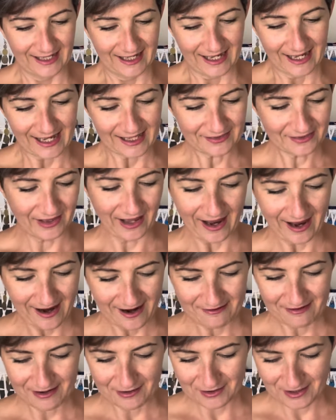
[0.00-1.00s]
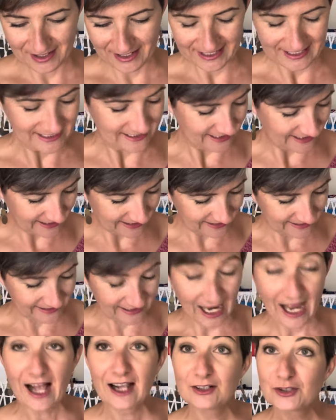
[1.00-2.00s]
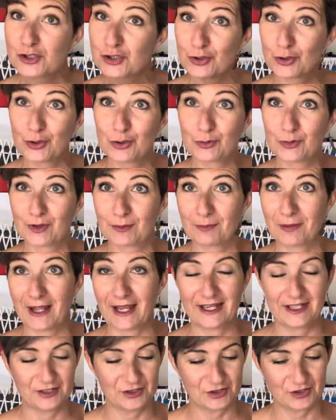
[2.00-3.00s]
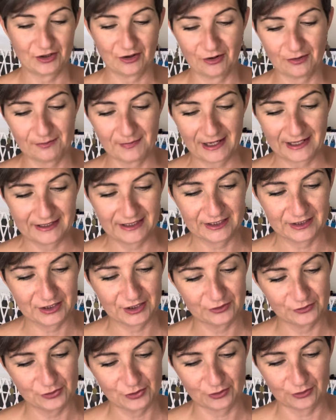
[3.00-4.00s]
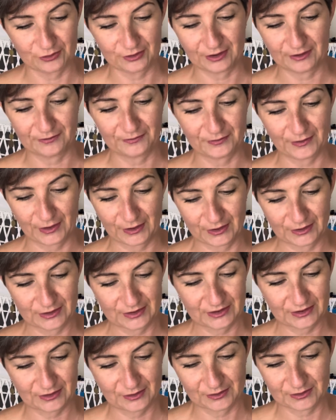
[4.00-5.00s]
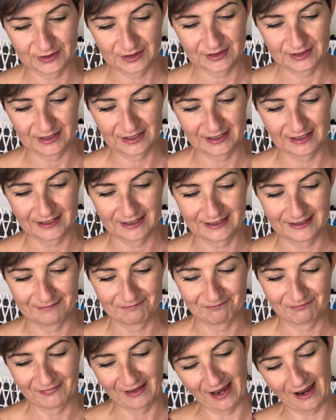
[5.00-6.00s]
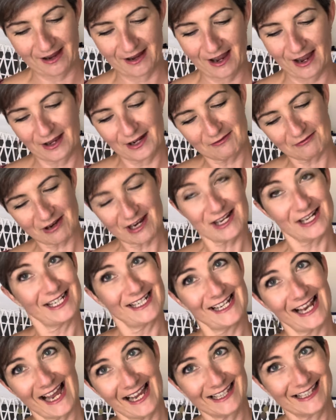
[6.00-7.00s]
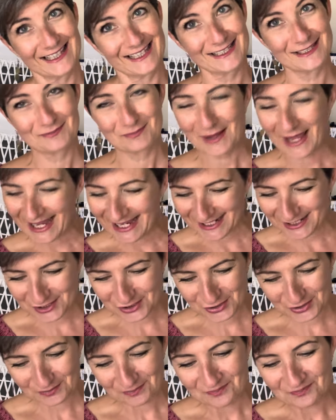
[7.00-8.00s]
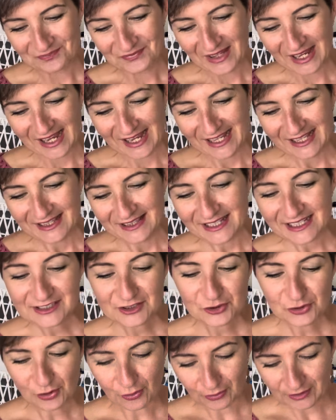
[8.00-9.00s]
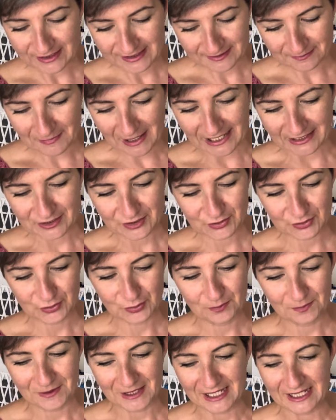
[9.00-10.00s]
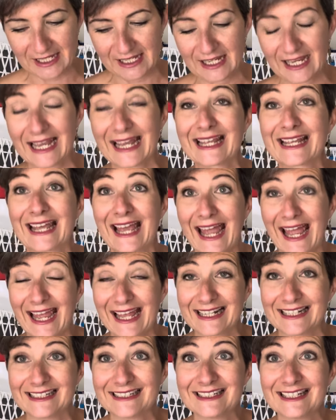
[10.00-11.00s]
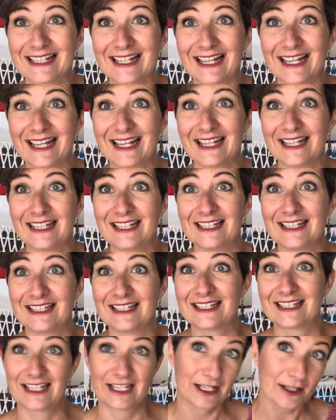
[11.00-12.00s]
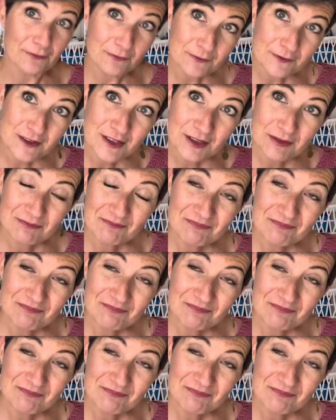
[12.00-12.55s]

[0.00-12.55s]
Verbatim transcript: And there it is. I'll show you the page on my knitting journal first because um, I, I really like this page. This shawl is meant to be, again, a gift